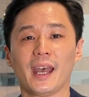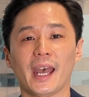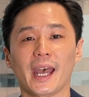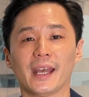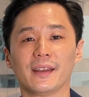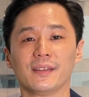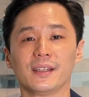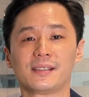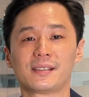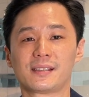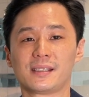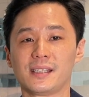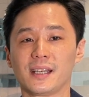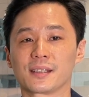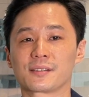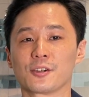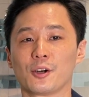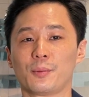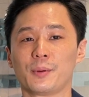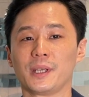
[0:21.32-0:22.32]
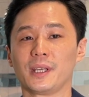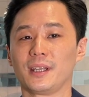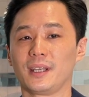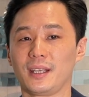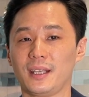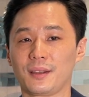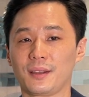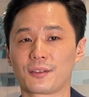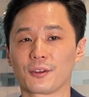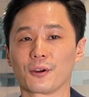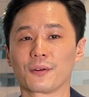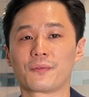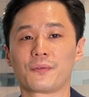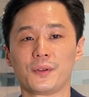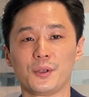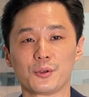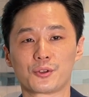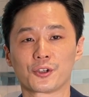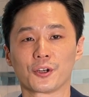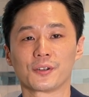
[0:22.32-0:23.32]
and the CSOP Ether
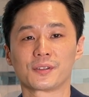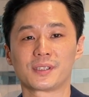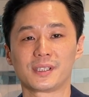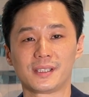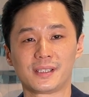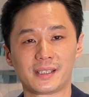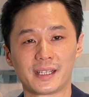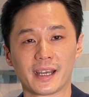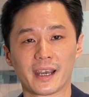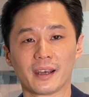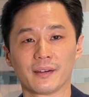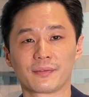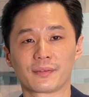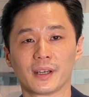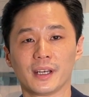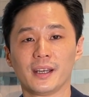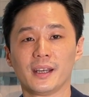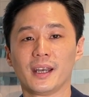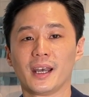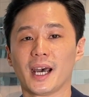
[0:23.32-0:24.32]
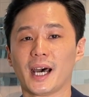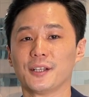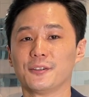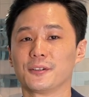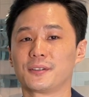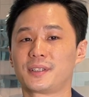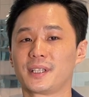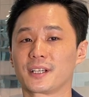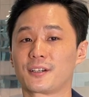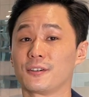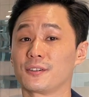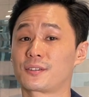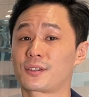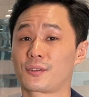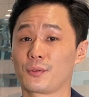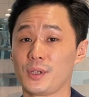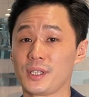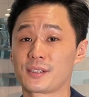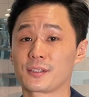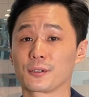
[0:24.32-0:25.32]
Futures ETF, under tickers
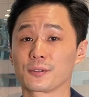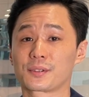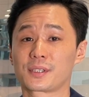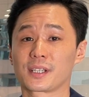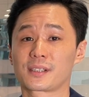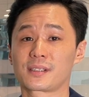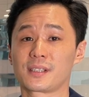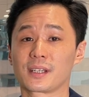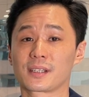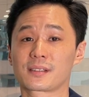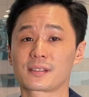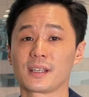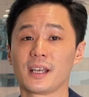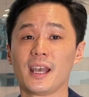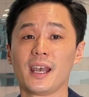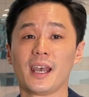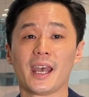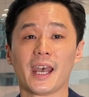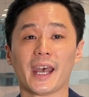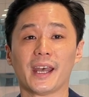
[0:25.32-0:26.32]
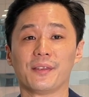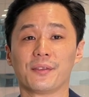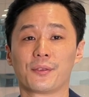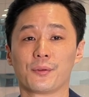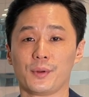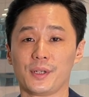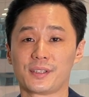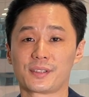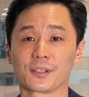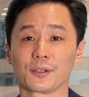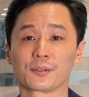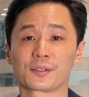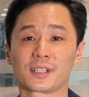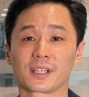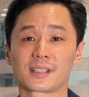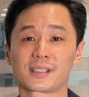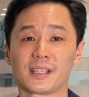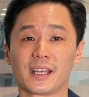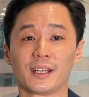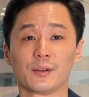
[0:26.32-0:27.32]
3066 and
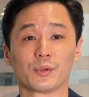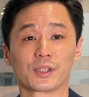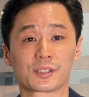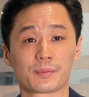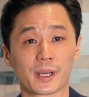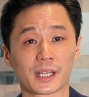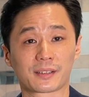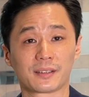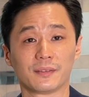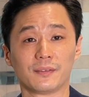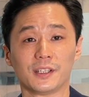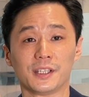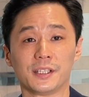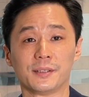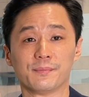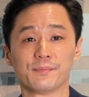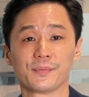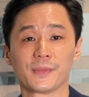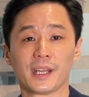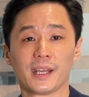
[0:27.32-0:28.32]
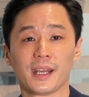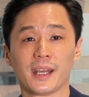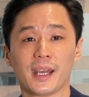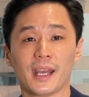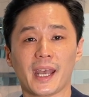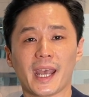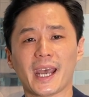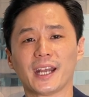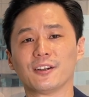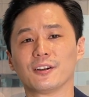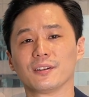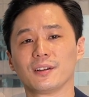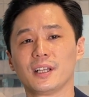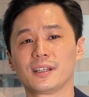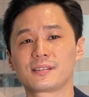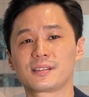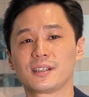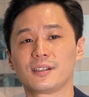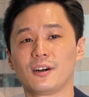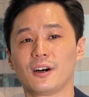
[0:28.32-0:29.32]
3068 respectively, and are
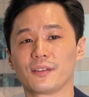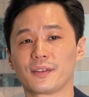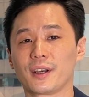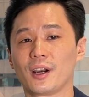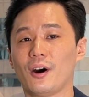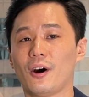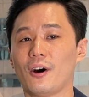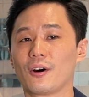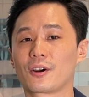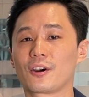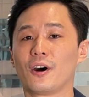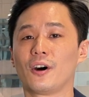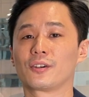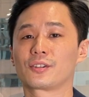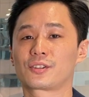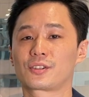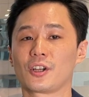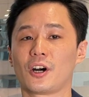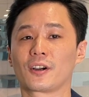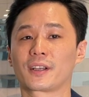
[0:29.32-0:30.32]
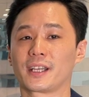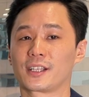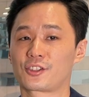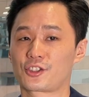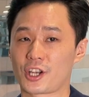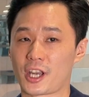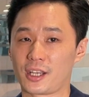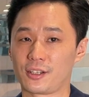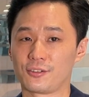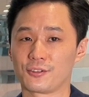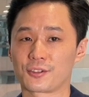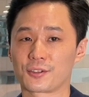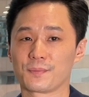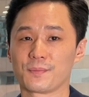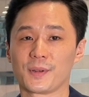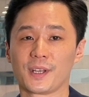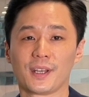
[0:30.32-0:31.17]
listed on the Hong Kong Stock Exchange.